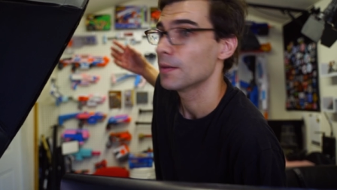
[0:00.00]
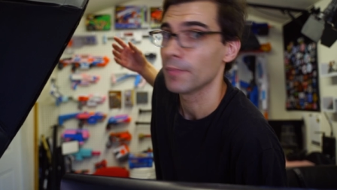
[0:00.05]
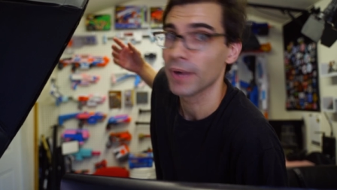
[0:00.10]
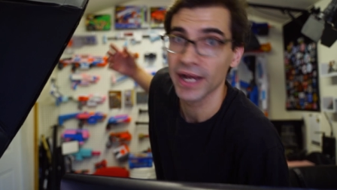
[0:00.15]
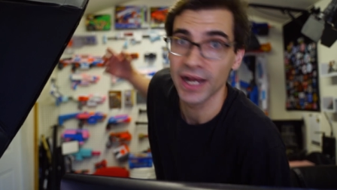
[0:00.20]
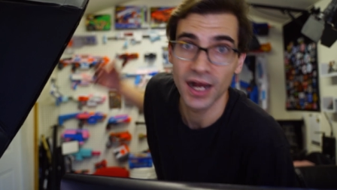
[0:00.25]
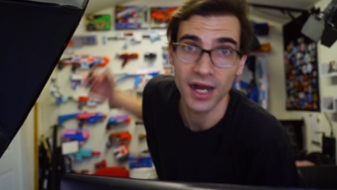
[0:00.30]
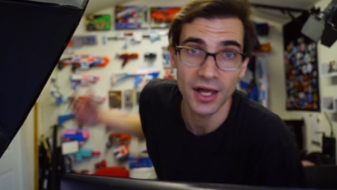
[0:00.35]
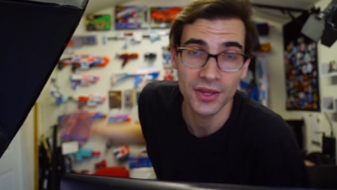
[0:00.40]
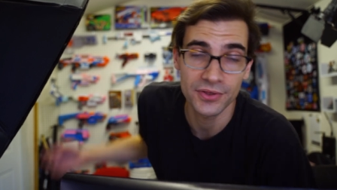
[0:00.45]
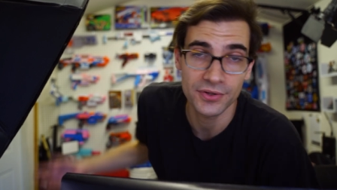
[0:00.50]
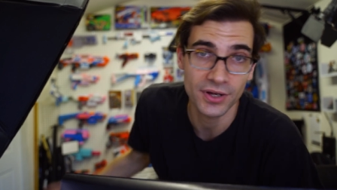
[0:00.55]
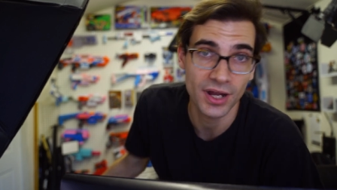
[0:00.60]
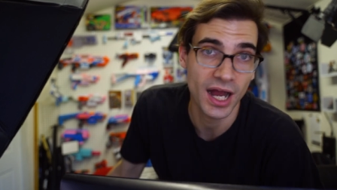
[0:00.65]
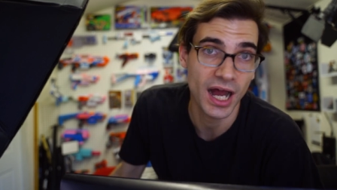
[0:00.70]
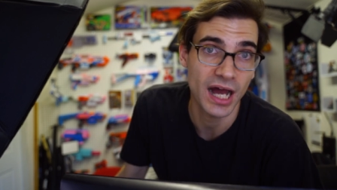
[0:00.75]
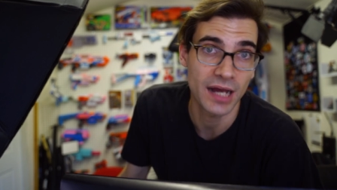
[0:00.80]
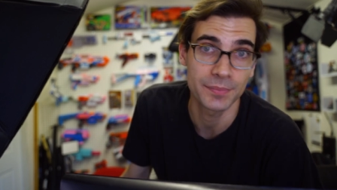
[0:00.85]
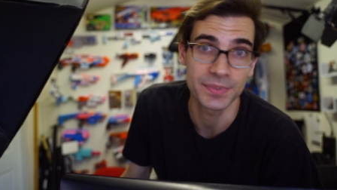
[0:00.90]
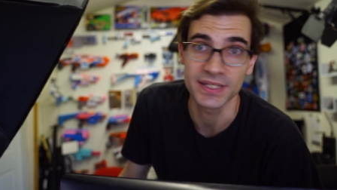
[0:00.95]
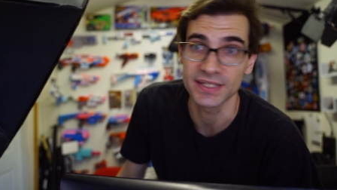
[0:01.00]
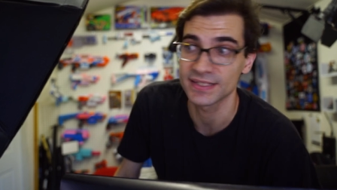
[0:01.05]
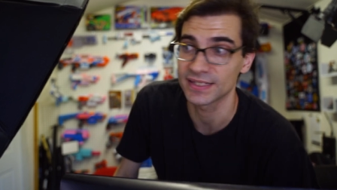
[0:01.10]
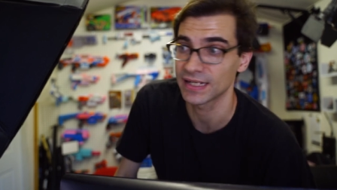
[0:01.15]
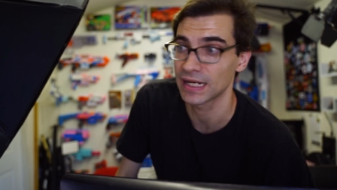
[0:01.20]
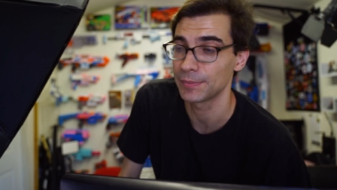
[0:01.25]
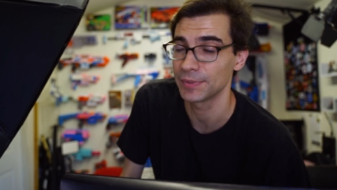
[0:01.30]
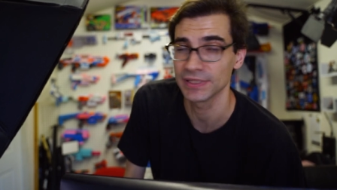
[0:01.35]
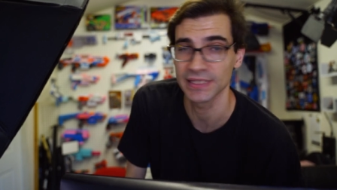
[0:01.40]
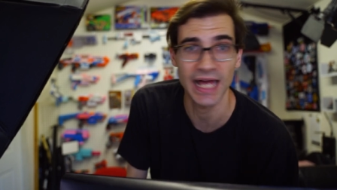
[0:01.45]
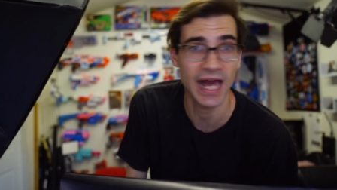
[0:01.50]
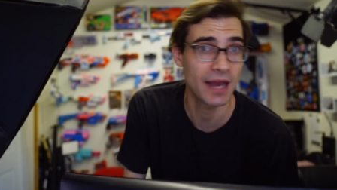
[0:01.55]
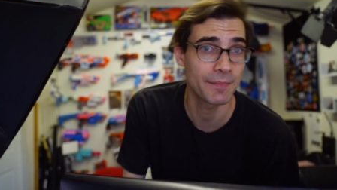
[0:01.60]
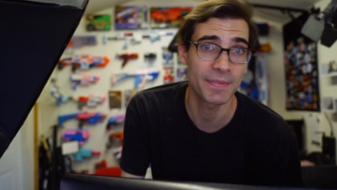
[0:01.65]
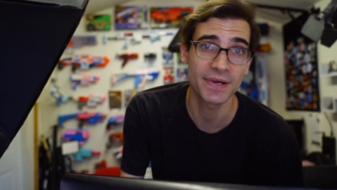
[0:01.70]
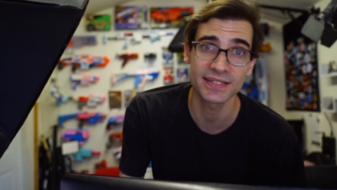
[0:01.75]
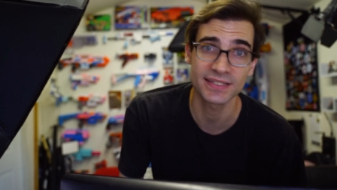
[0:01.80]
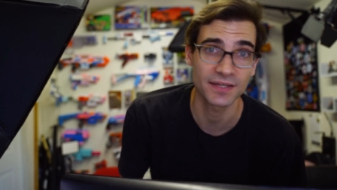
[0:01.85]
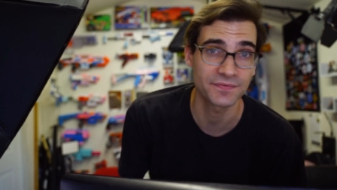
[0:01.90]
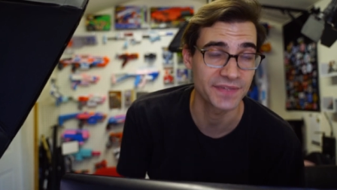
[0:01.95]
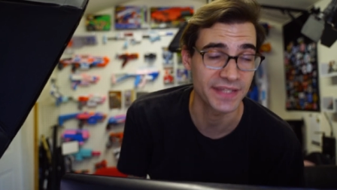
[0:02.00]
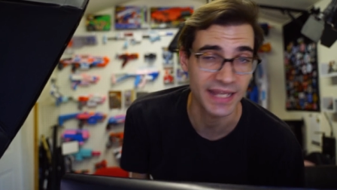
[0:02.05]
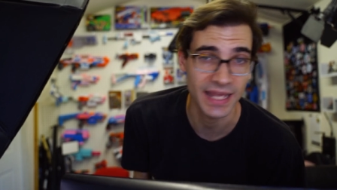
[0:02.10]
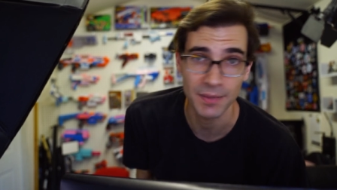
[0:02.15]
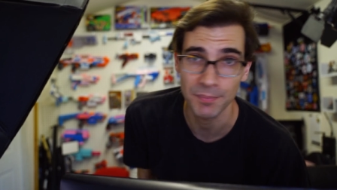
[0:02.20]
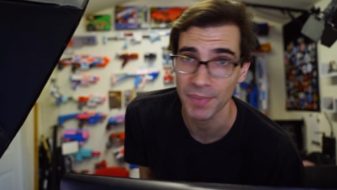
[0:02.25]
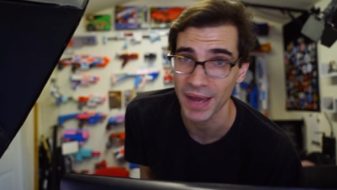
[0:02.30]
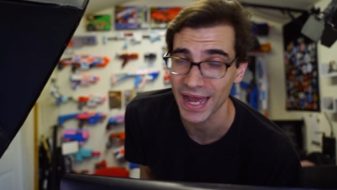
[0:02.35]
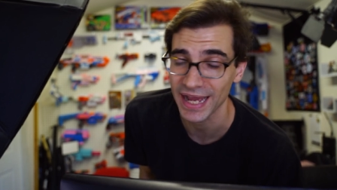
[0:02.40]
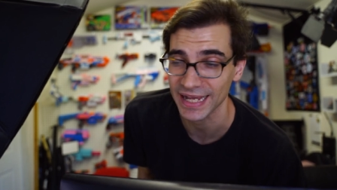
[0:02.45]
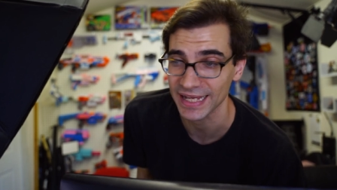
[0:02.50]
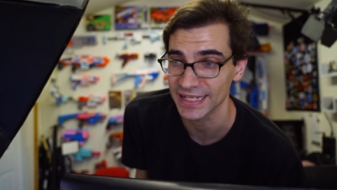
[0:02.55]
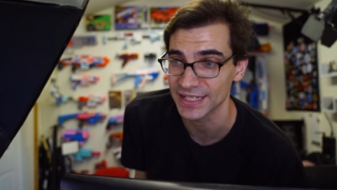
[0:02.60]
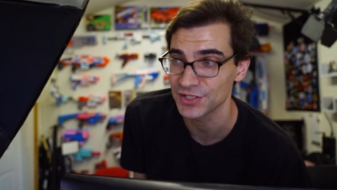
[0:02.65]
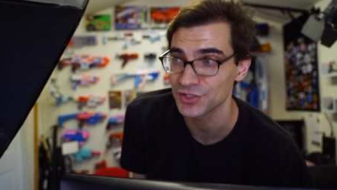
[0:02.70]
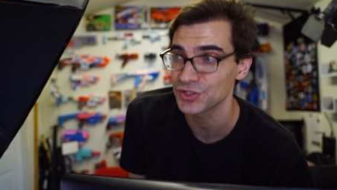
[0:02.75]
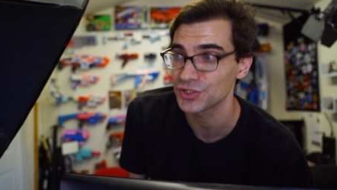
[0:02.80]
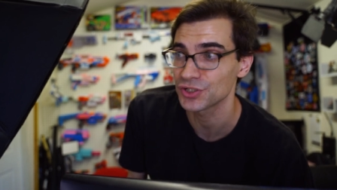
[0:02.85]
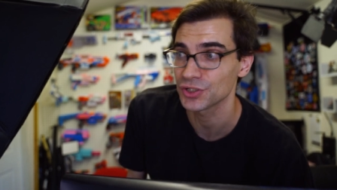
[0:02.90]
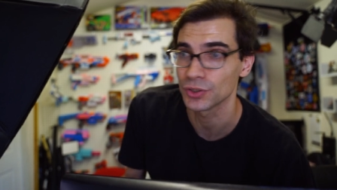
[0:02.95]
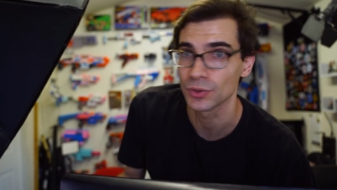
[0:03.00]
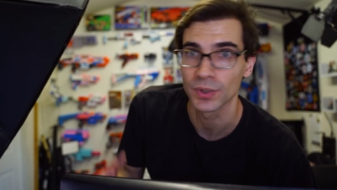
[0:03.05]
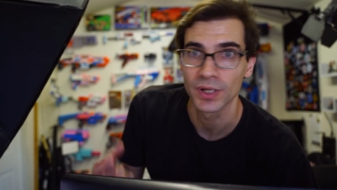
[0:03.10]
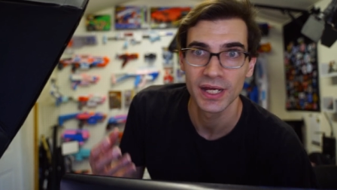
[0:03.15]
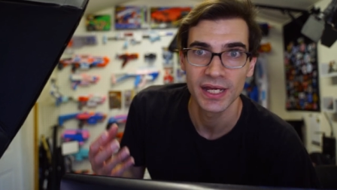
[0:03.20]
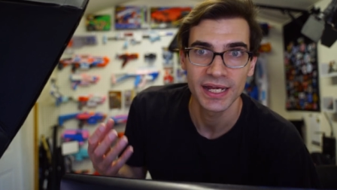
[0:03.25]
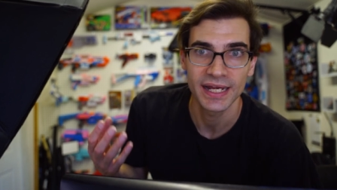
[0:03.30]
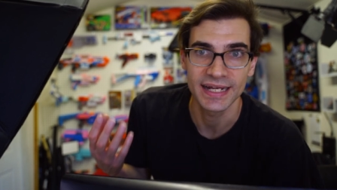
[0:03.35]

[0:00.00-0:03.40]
my other hobbies that I'm allowing myself to get back into.